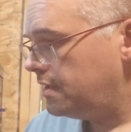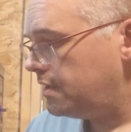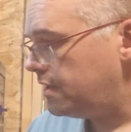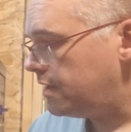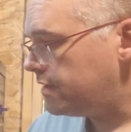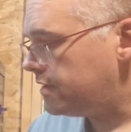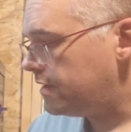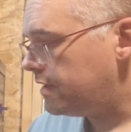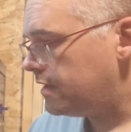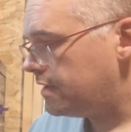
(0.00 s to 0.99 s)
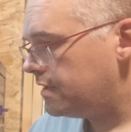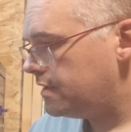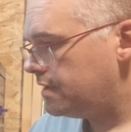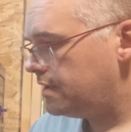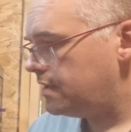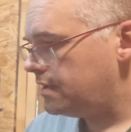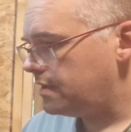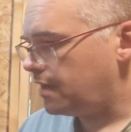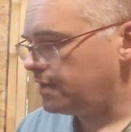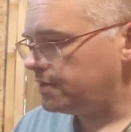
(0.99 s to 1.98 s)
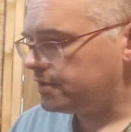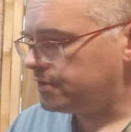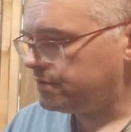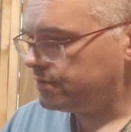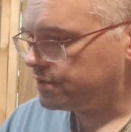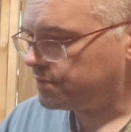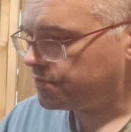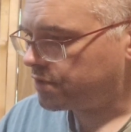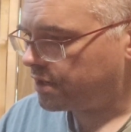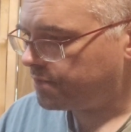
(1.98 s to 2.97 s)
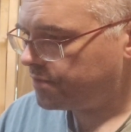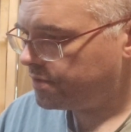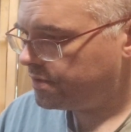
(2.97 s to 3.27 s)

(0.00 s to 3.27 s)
that I just use as a prop.